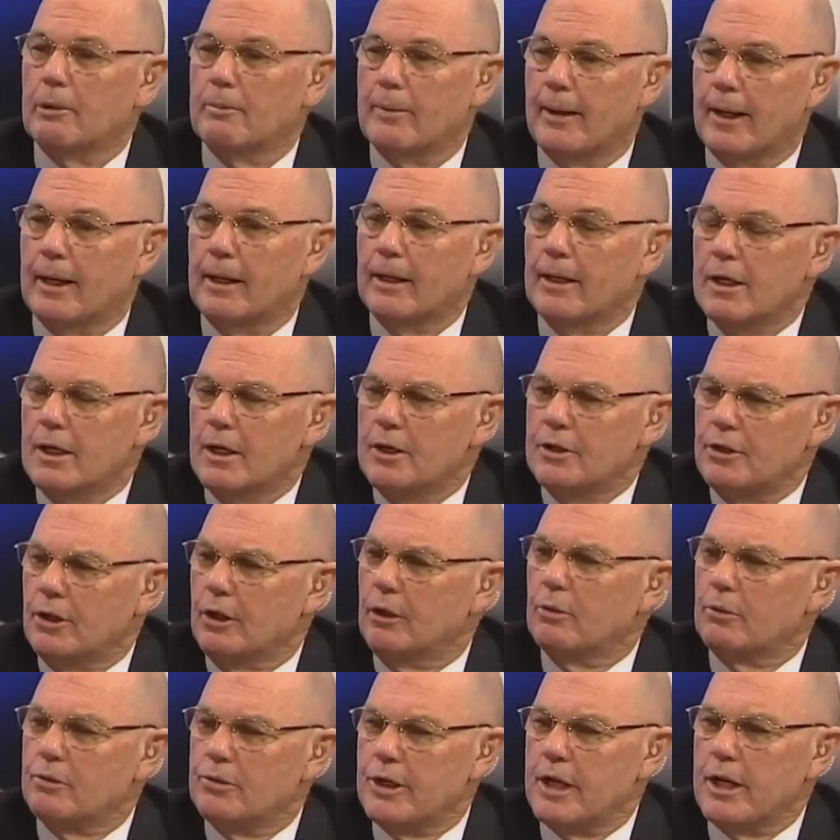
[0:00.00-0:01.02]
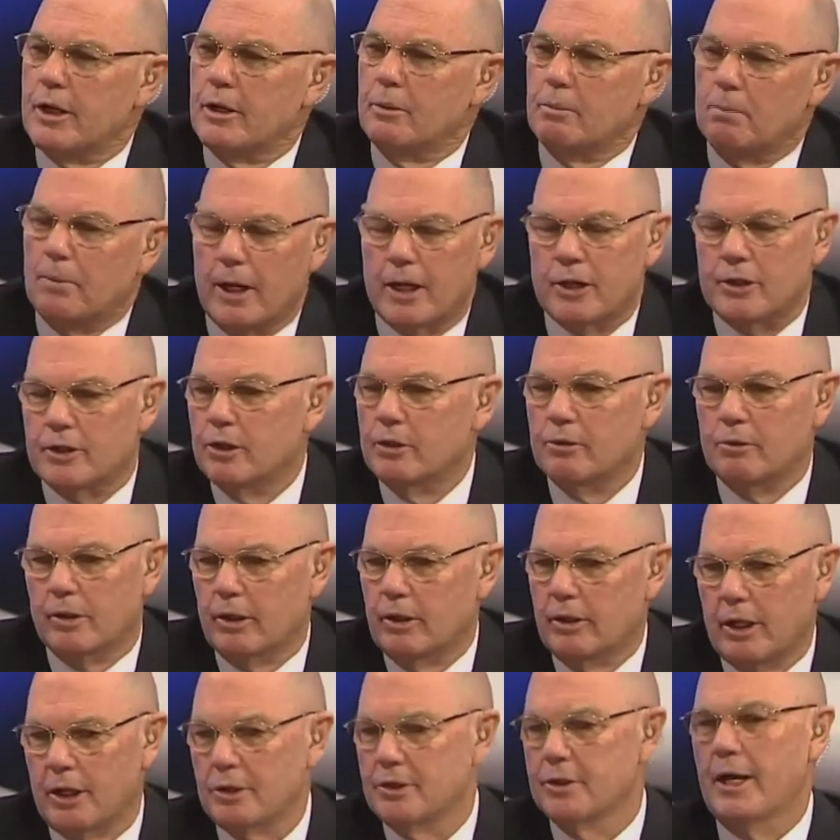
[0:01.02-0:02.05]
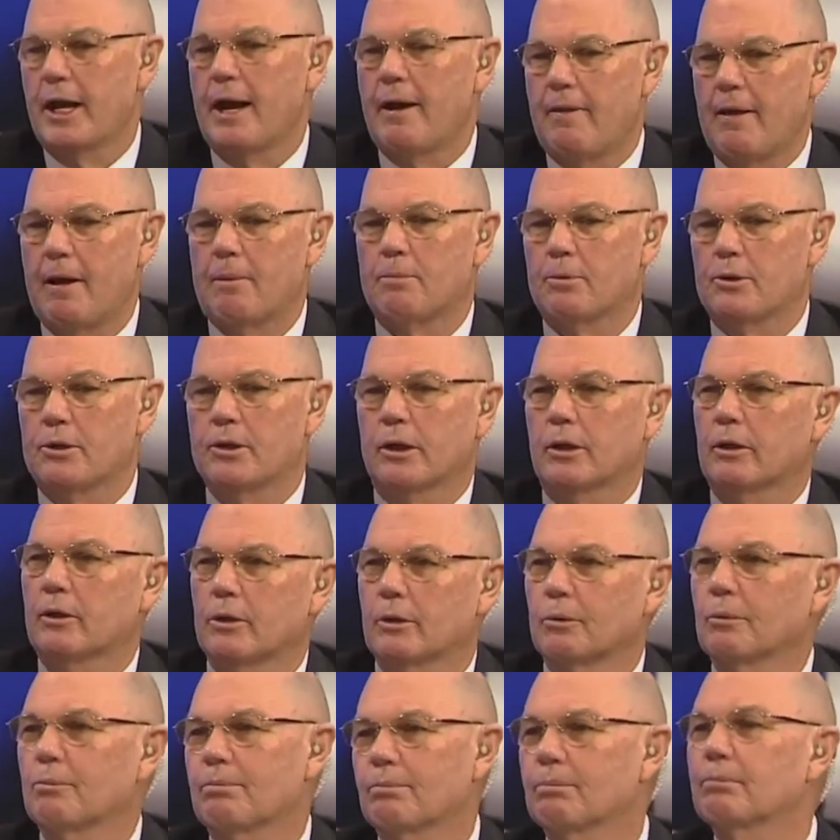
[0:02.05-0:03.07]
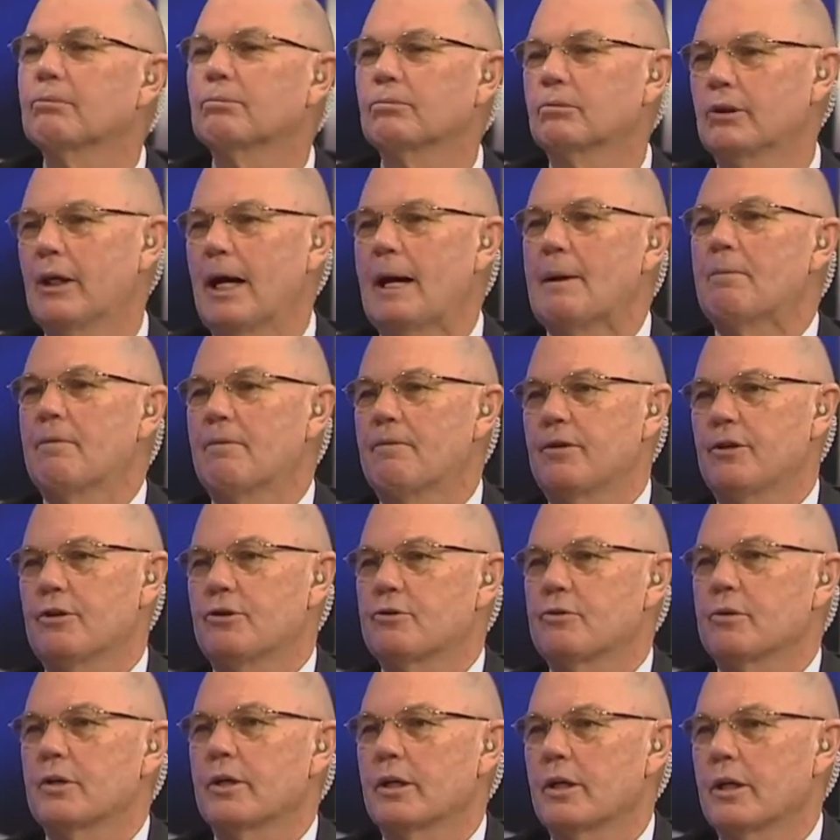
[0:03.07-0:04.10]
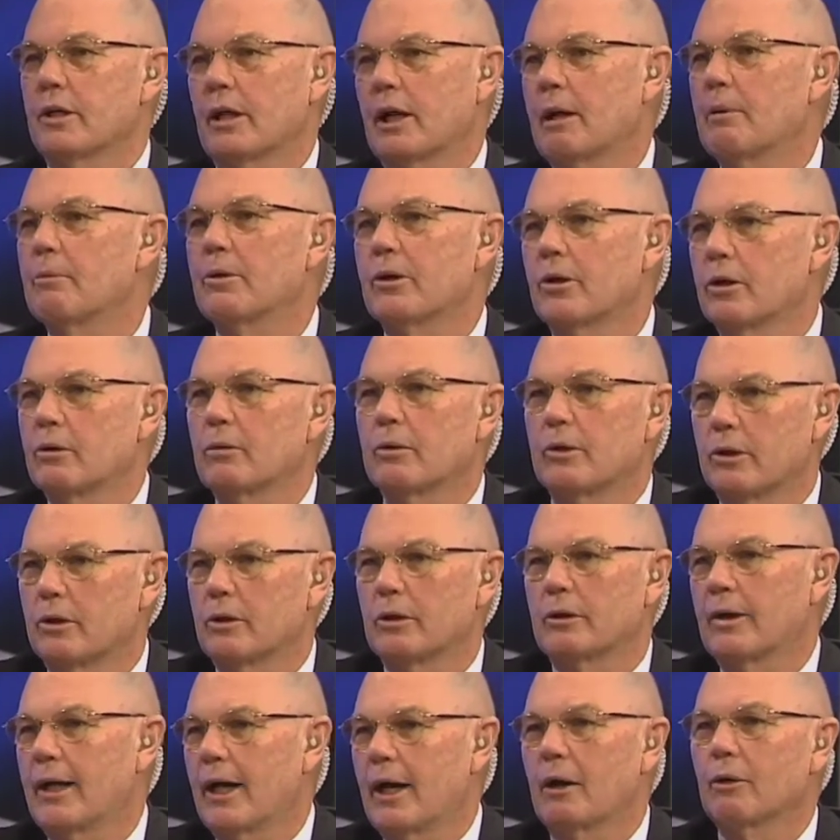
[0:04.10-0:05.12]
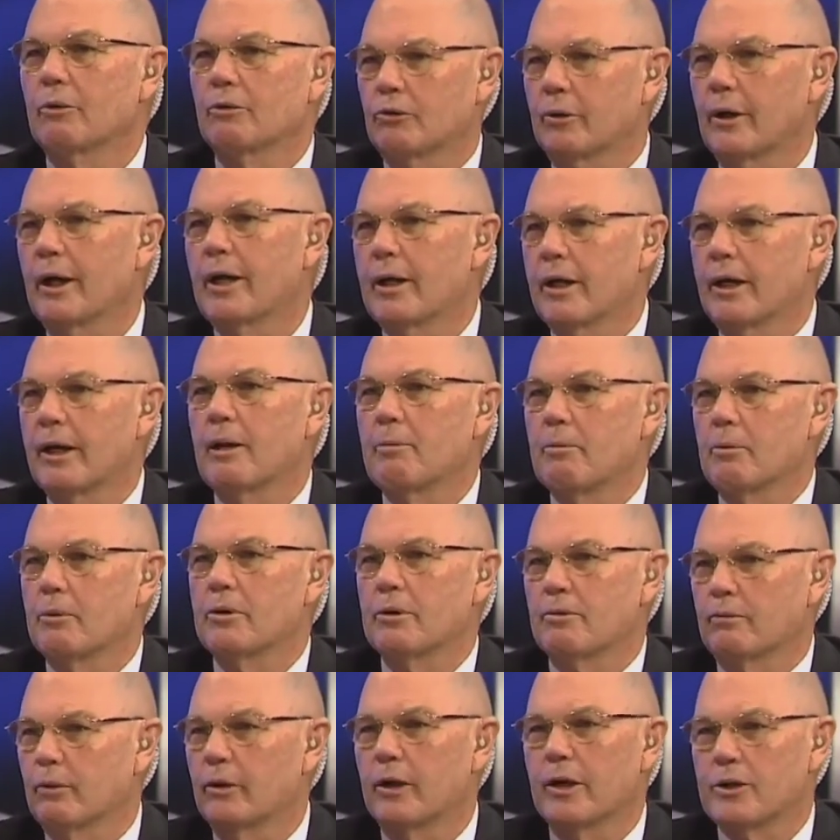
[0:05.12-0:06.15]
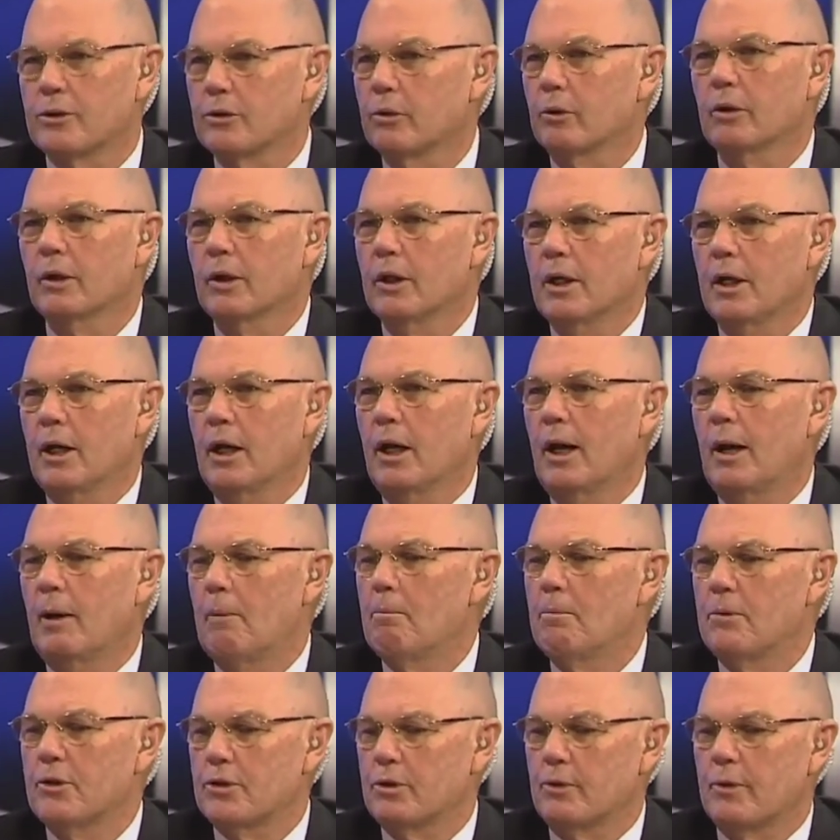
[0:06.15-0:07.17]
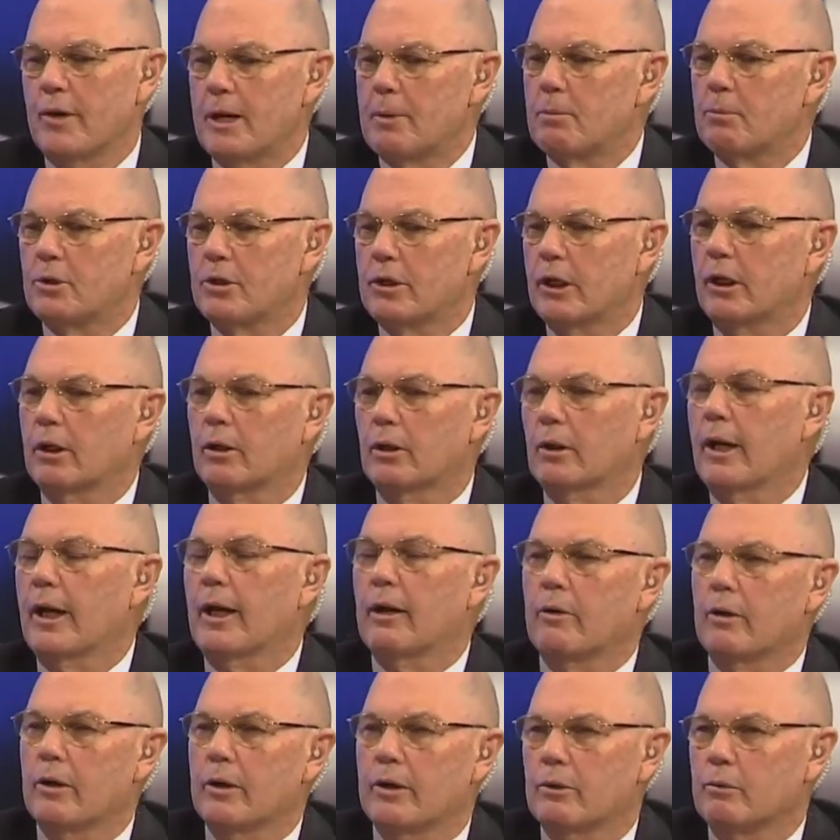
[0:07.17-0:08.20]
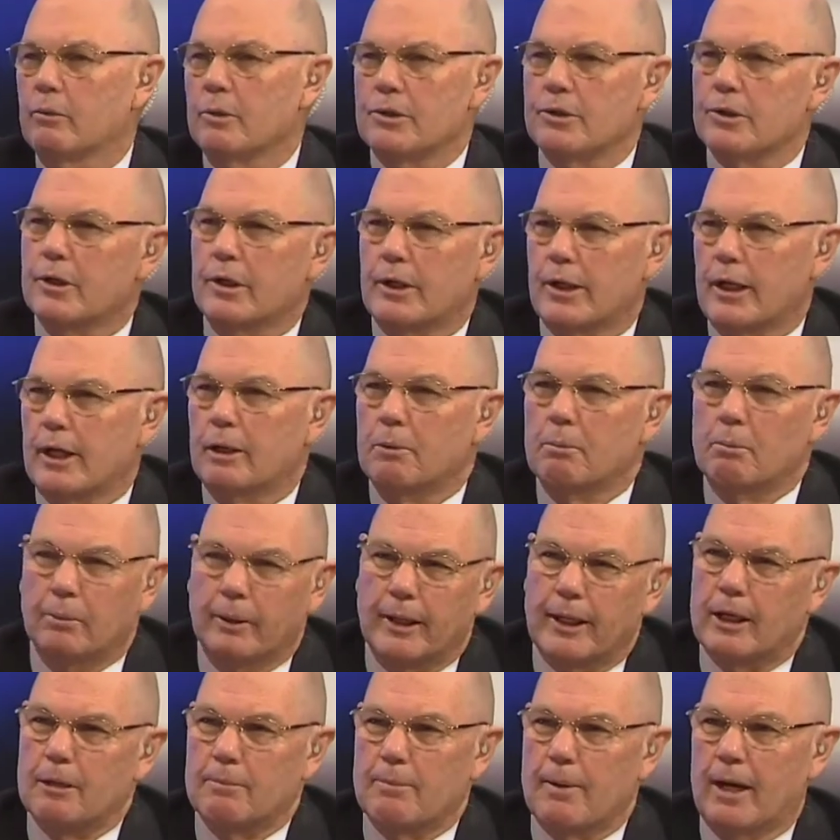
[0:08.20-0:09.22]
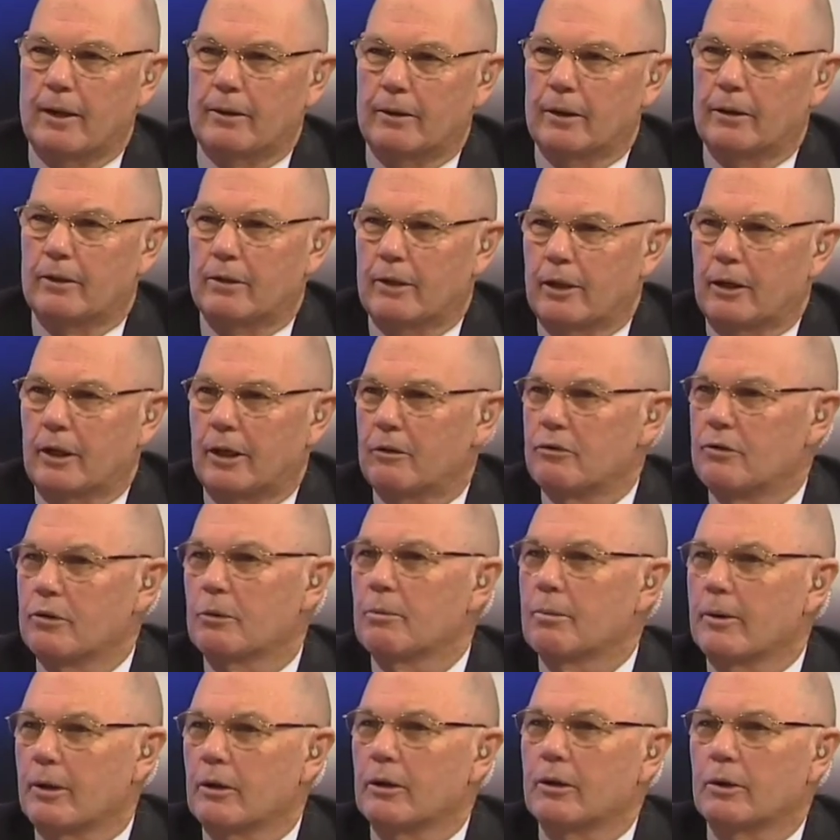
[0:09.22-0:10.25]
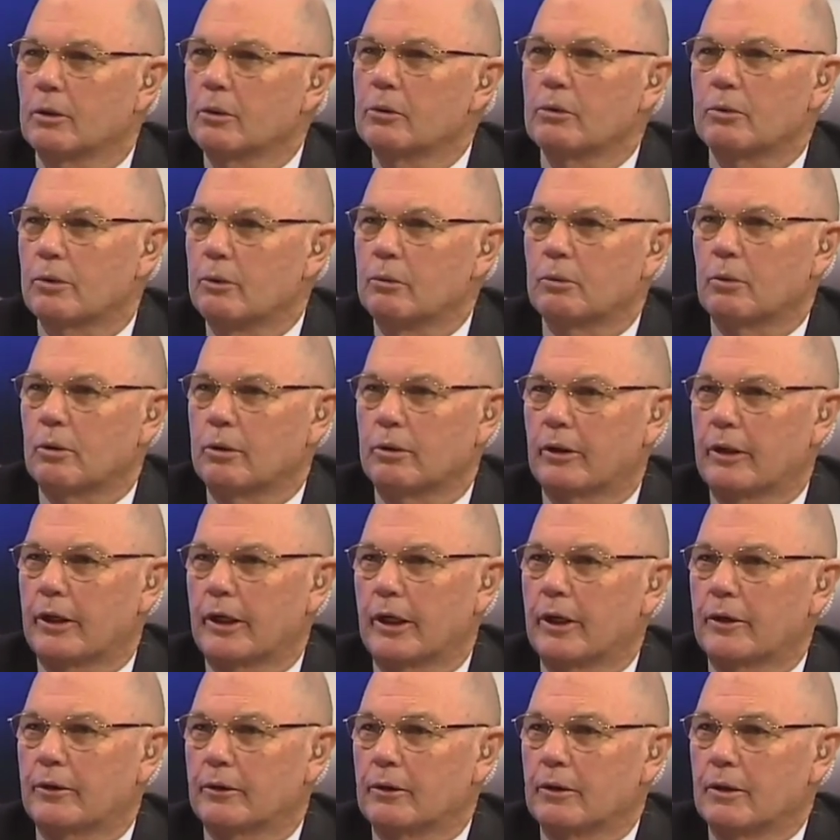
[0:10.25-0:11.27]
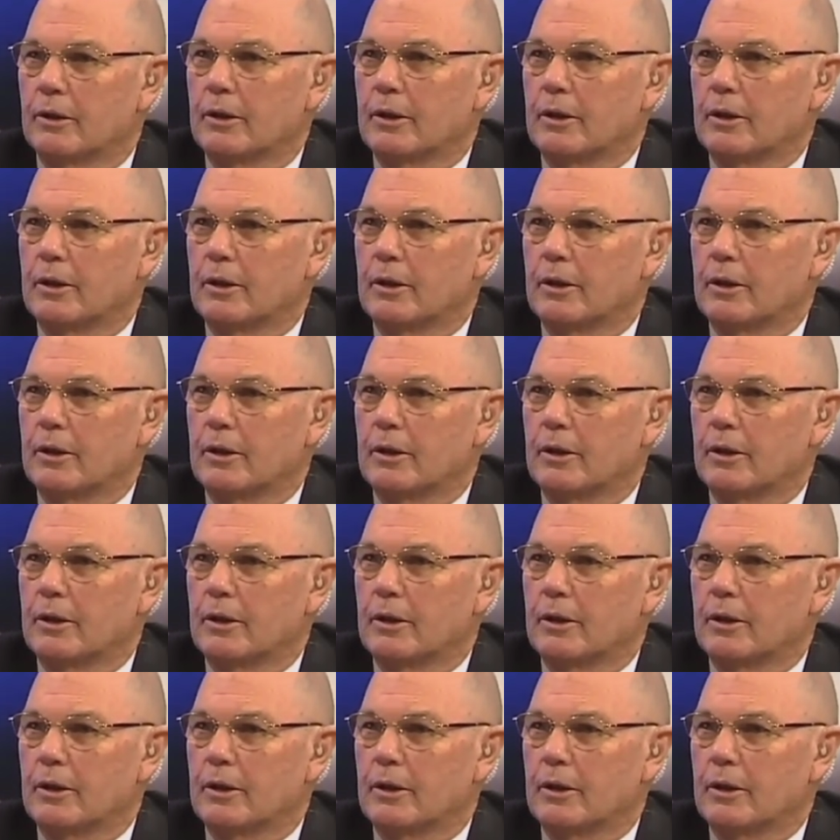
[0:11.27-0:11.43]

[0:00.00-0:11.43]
about it. So you're seeing a patient that doesn't have that particular type of history and they come to you and you're now trying to get up a differential. Is there any particular area of the wrist that they complain about that gives you a better clue than one than the other?